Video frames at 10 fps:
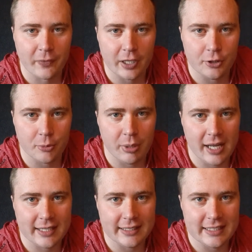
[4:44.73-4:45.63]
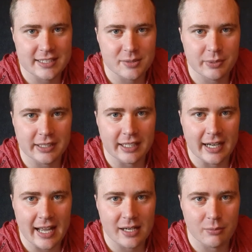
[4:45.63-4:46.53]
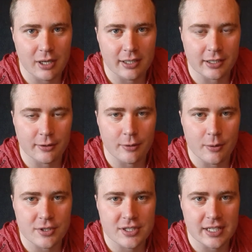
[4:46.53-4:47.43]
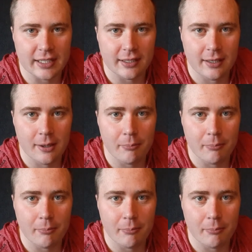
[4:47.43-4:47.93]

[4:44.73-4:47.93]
your body needs to be in an anabolic growth state.